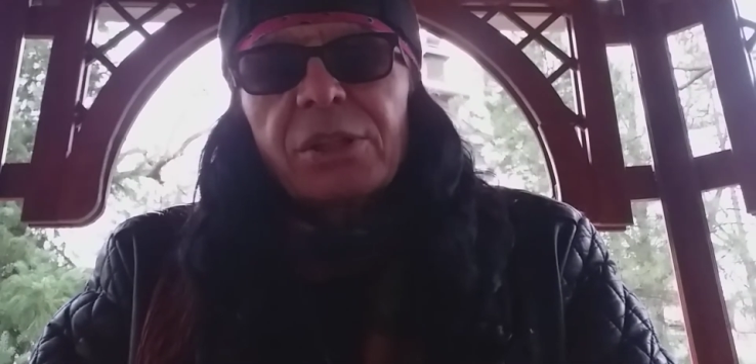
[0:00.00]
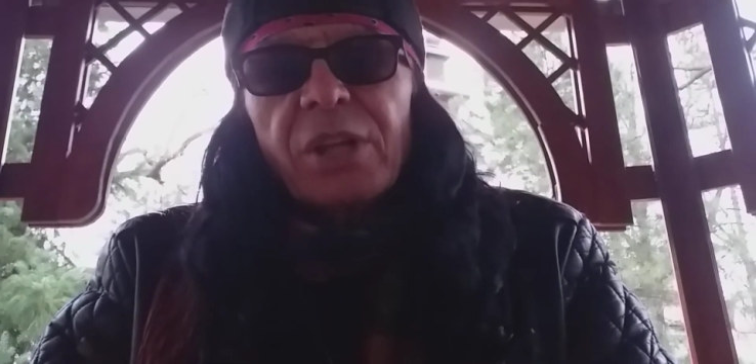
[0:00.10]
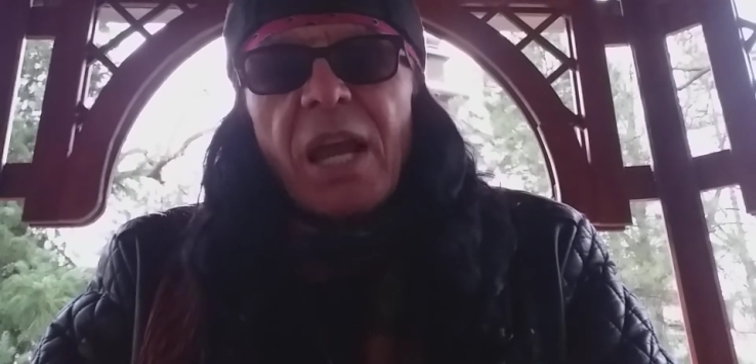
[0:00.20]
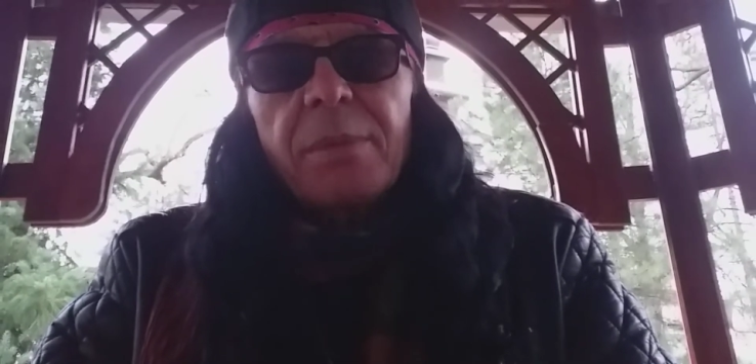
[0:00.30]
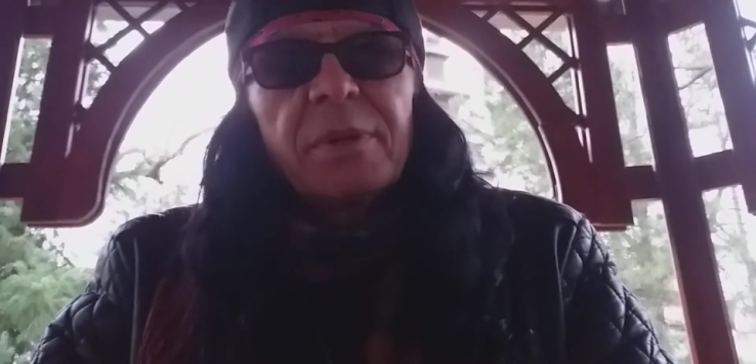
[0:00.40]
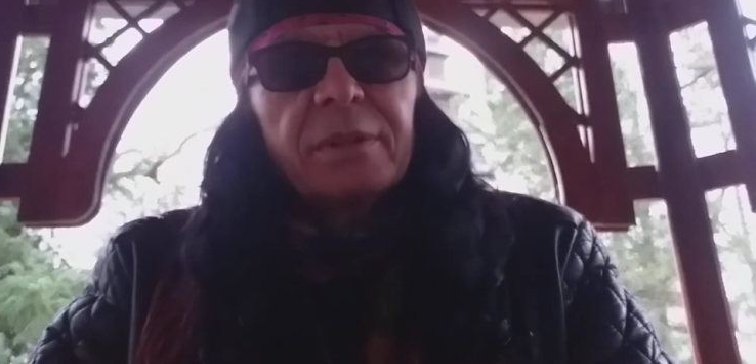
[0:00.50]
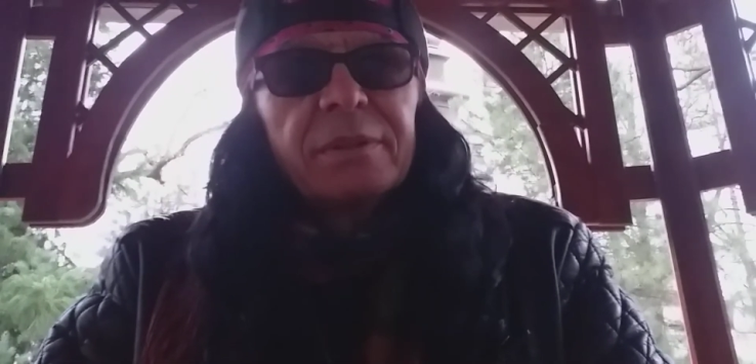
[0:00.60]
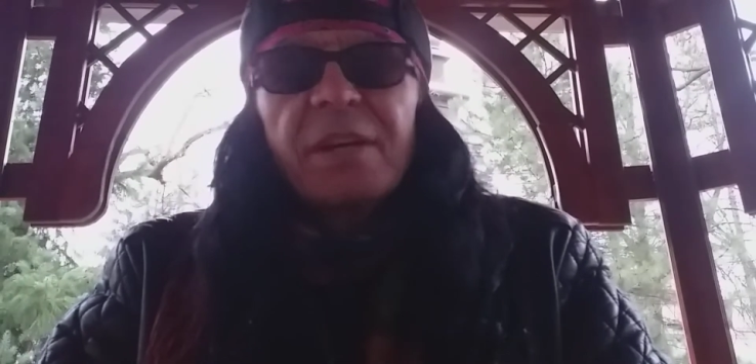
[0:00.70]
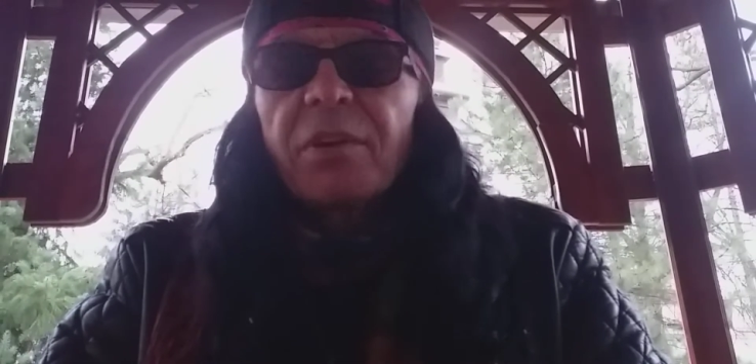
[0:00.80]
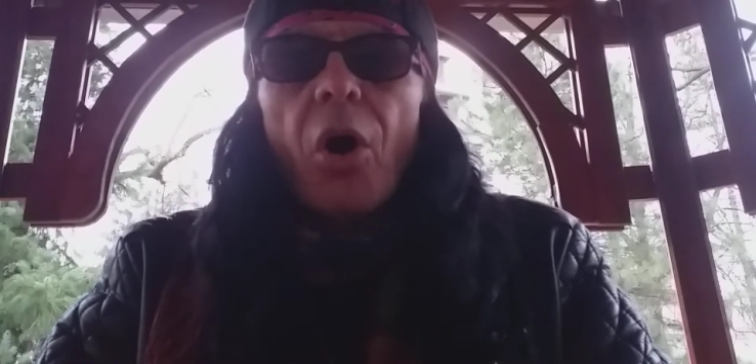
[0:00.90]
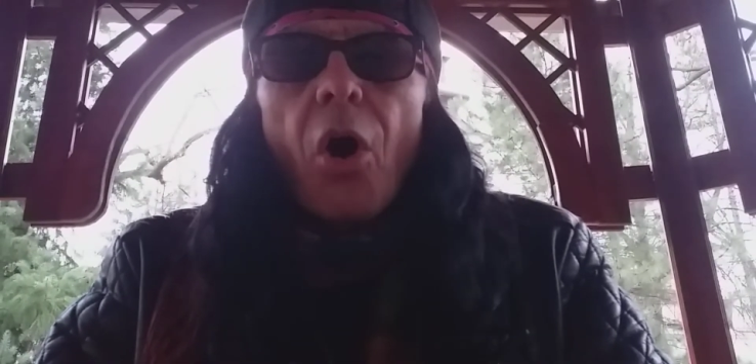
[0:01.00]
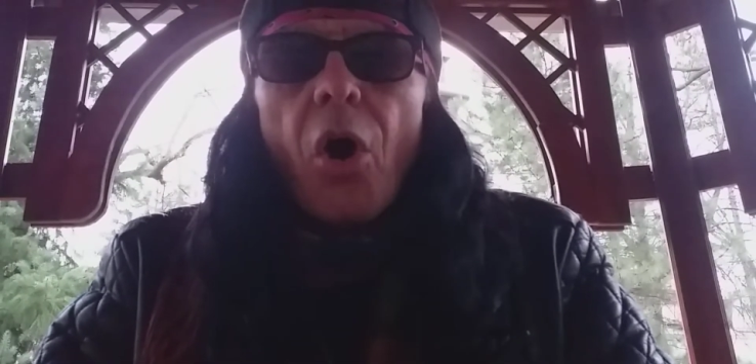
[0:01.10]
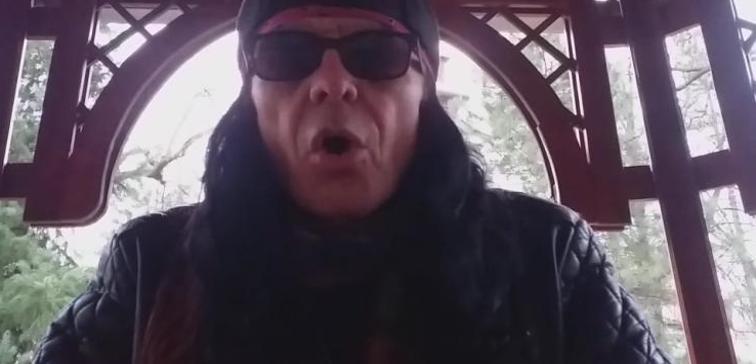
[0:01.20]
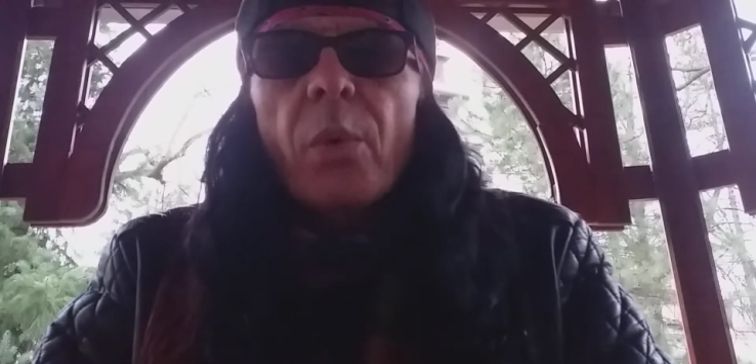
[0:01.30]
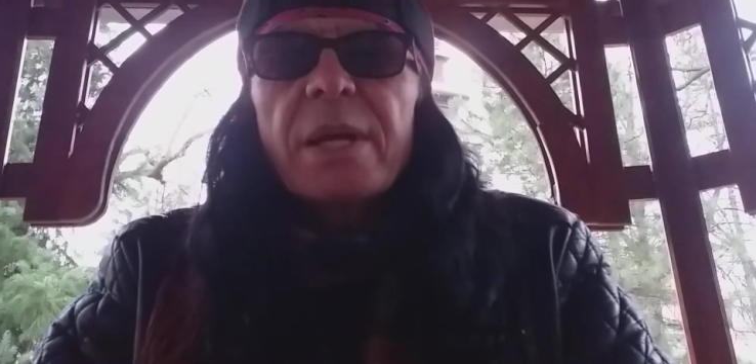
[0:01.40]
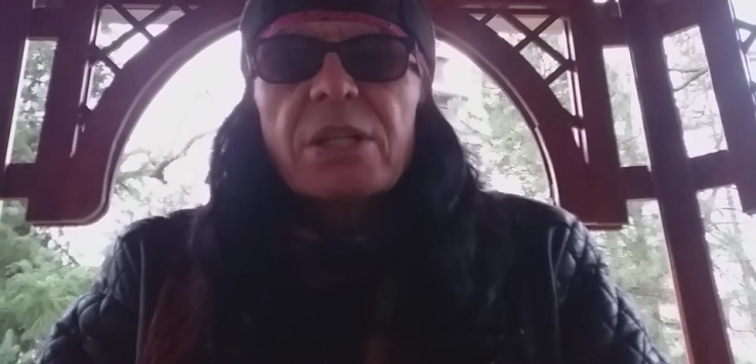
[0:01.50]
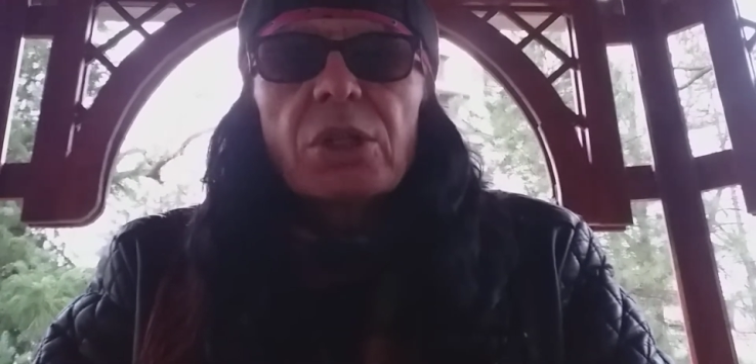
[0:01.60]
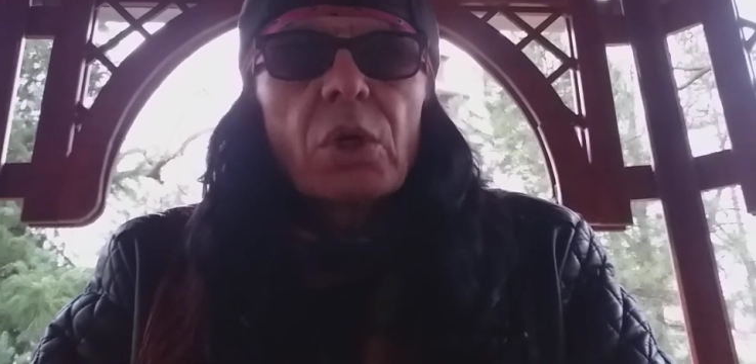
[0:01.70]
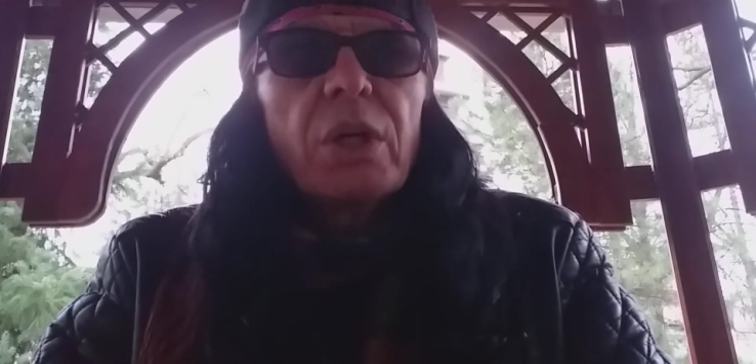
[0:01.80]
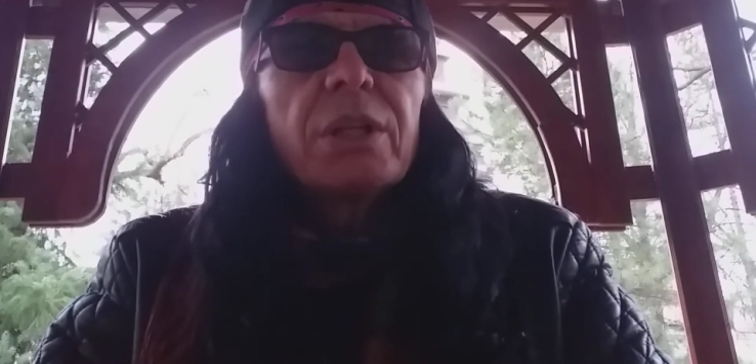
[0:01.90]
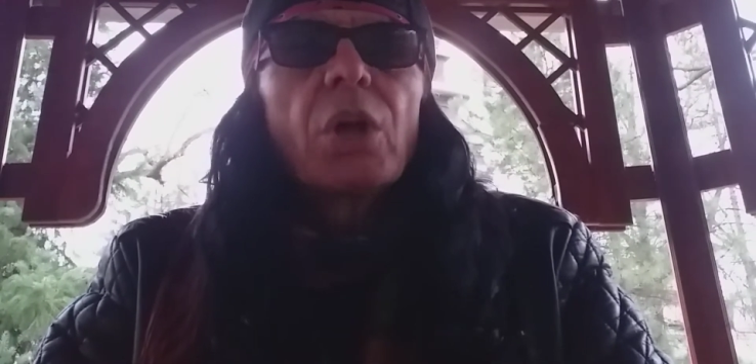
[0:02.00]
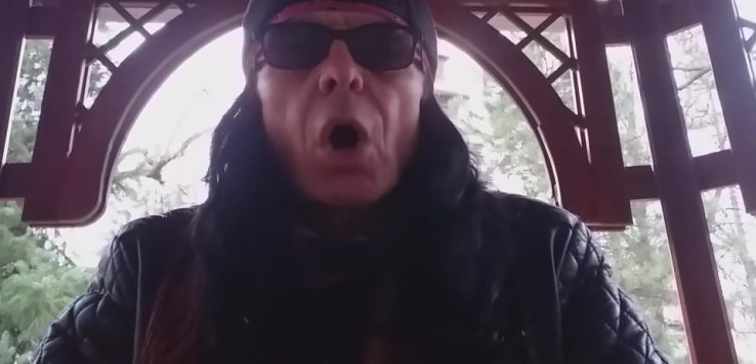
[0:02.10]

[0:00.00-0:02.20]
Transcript: shaman. They were always doing the